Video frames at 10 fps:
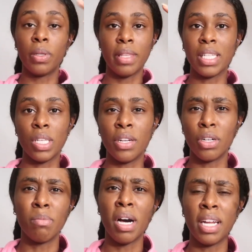that's
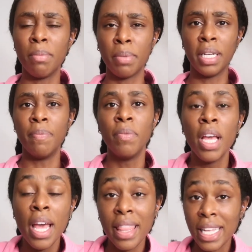under a bonnet, but
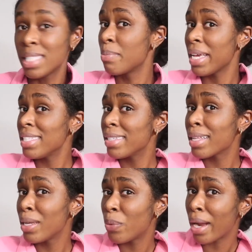that's
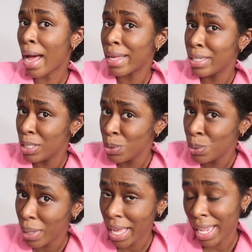basically what I do.
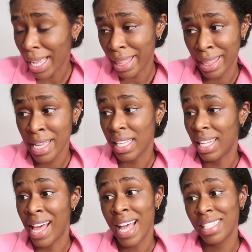And I think
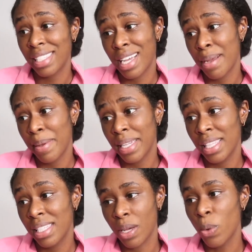last time I did
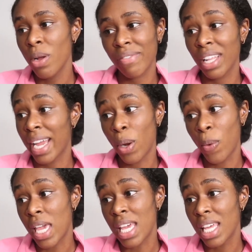this, I wore it for like a
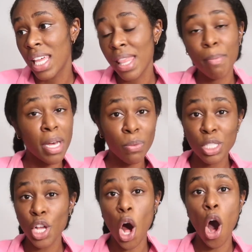week and the bun
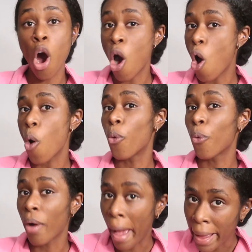was all
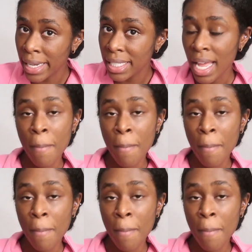right.